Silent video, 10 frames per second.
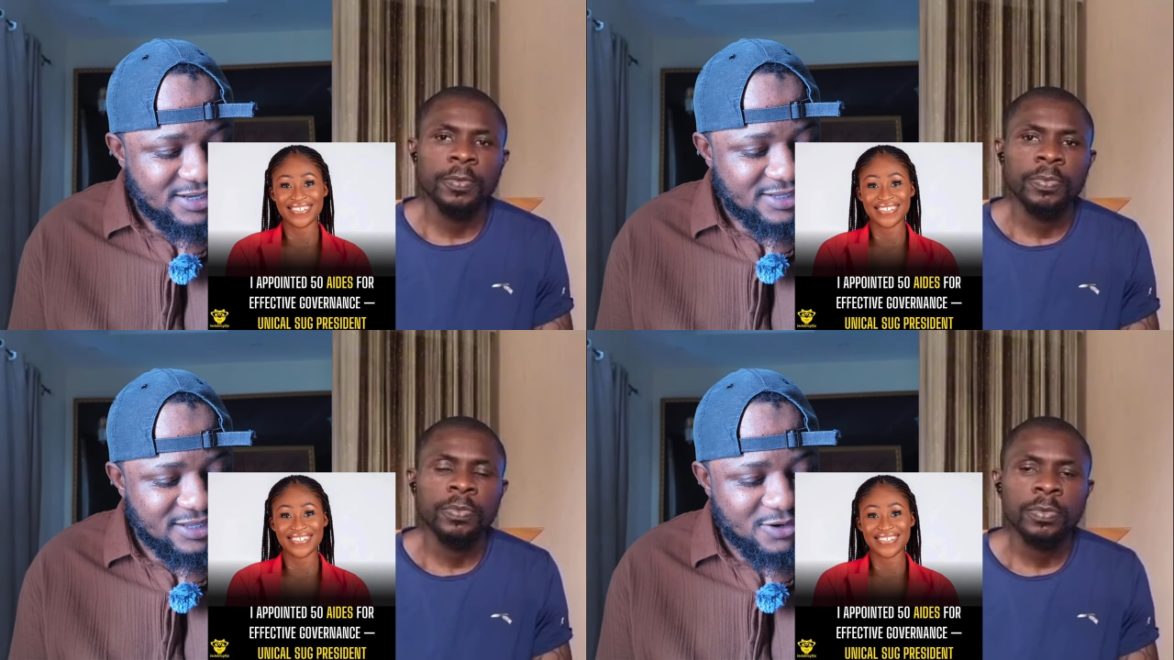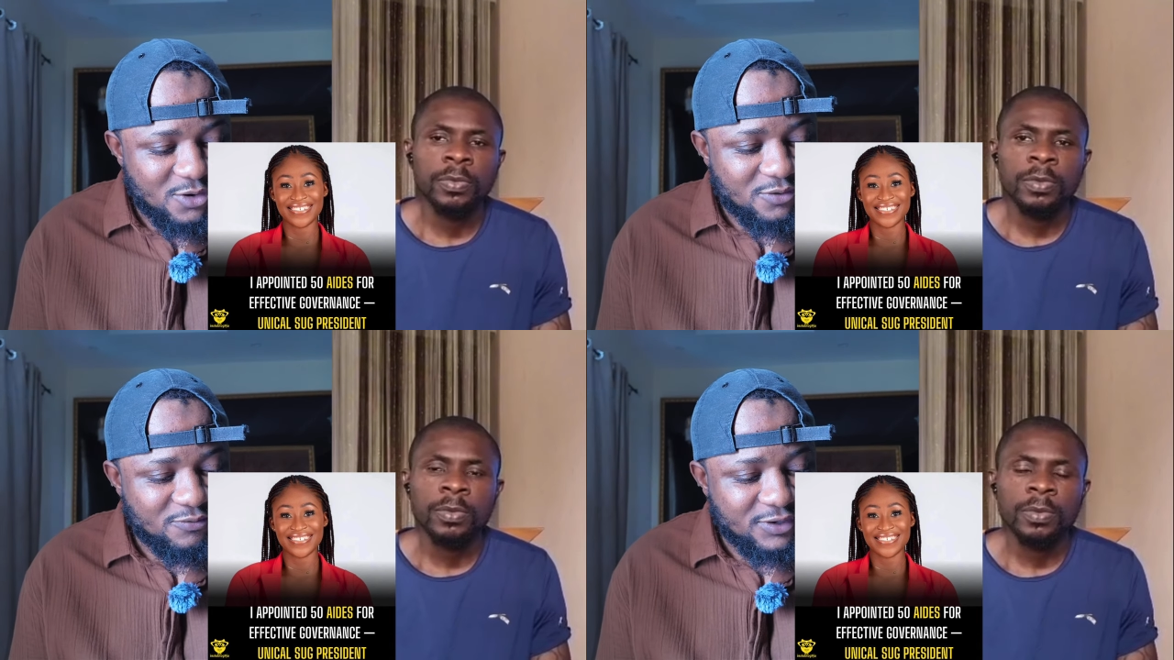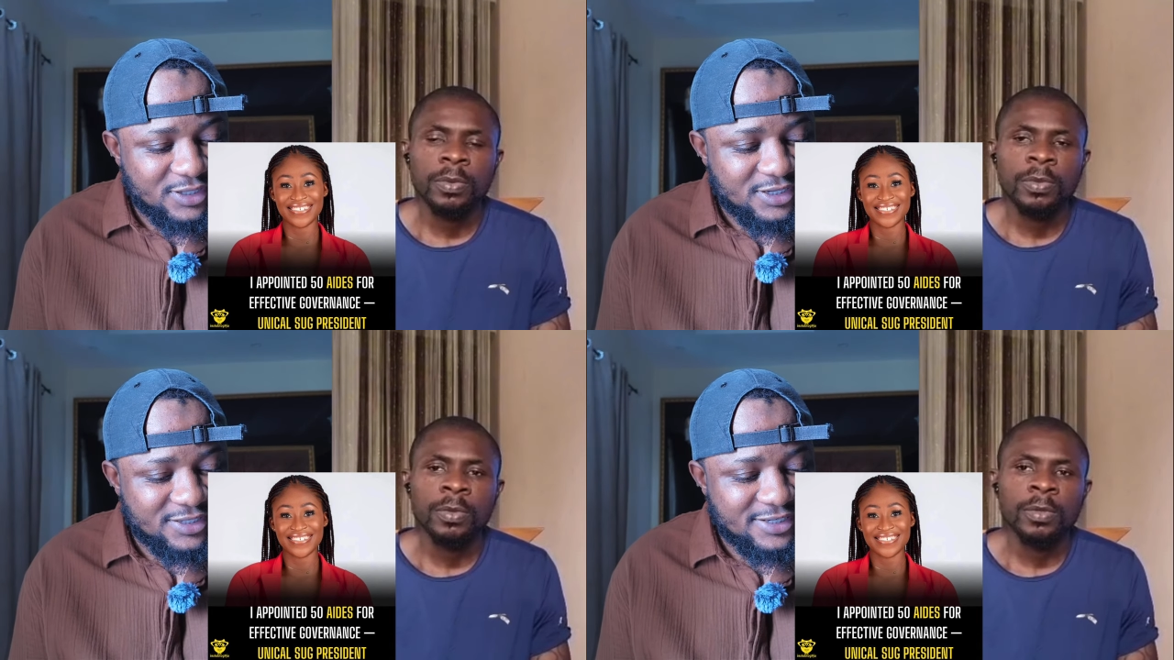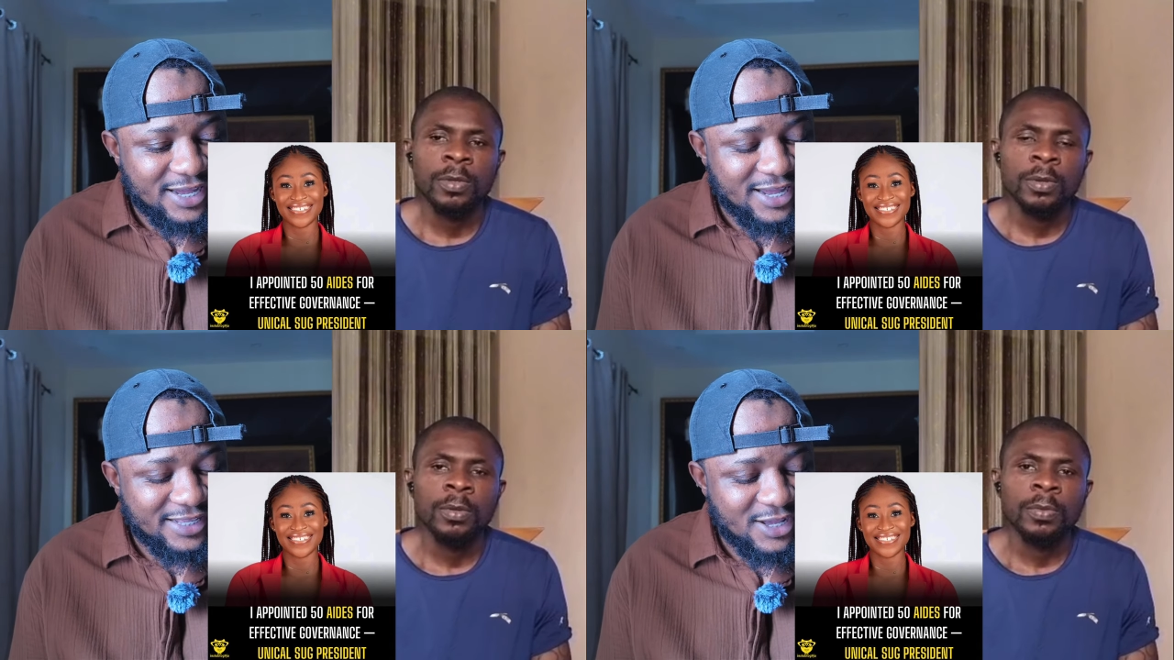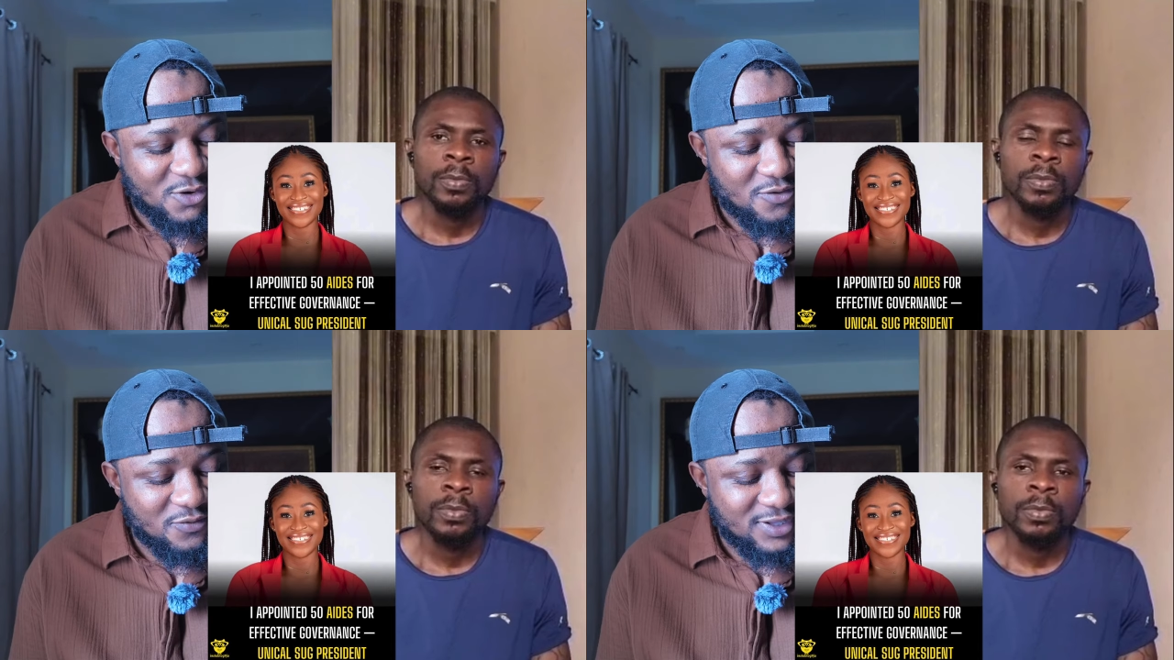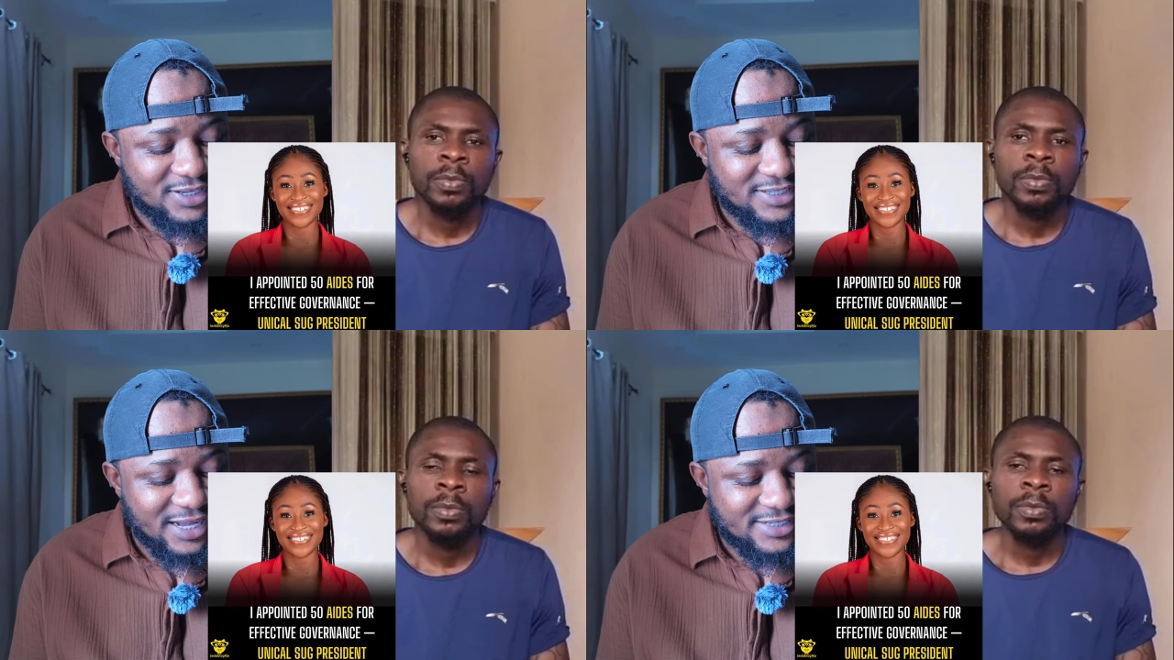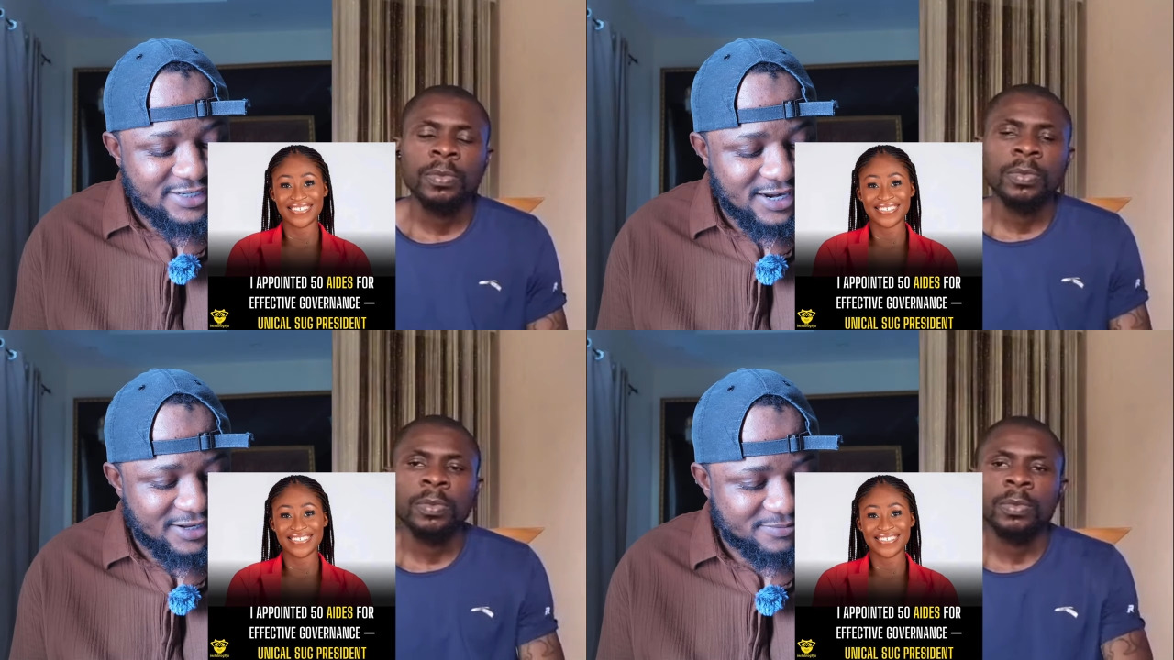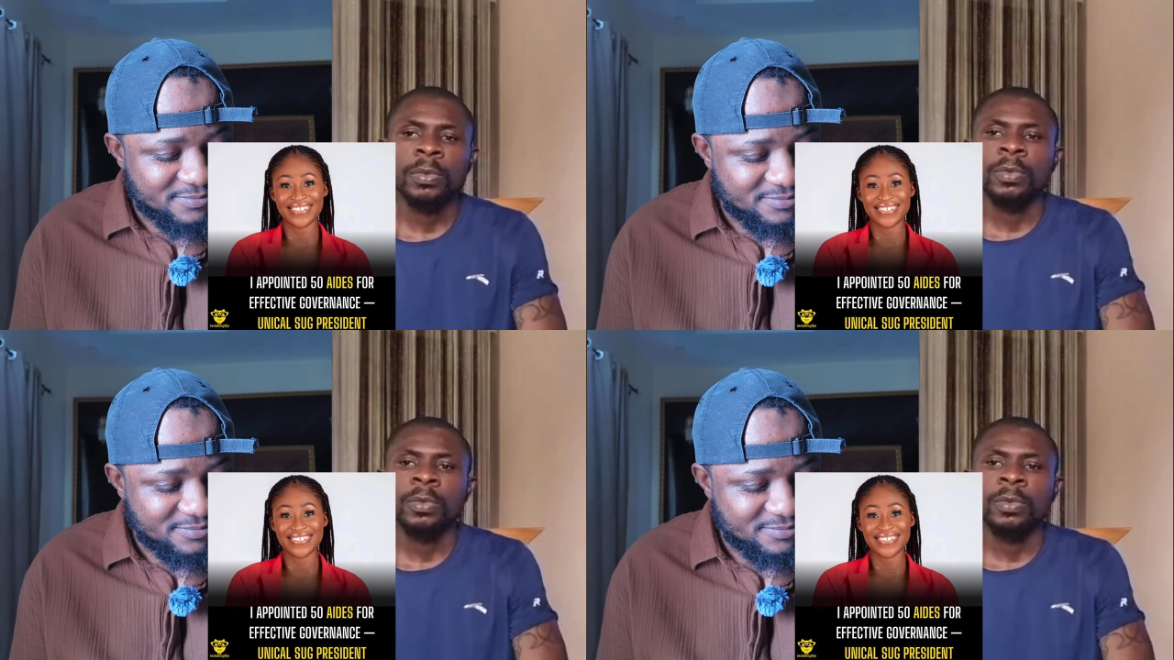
Speaker 1: They go finish Nigeria.